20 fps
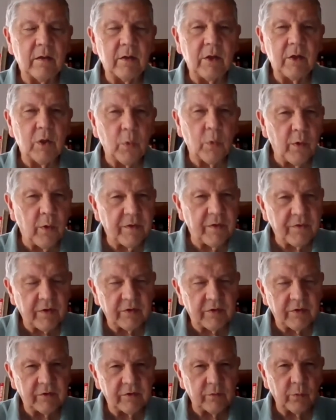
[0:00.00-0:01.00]
what
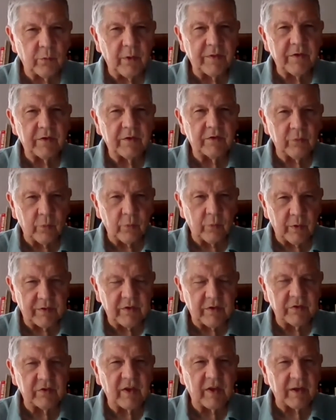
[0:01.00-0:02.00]

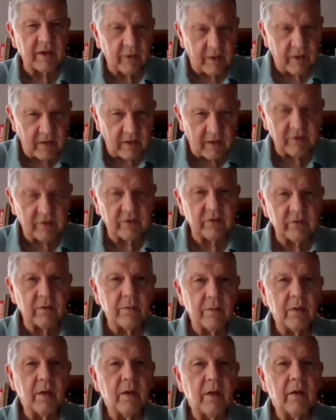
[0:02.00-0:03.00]
the center is,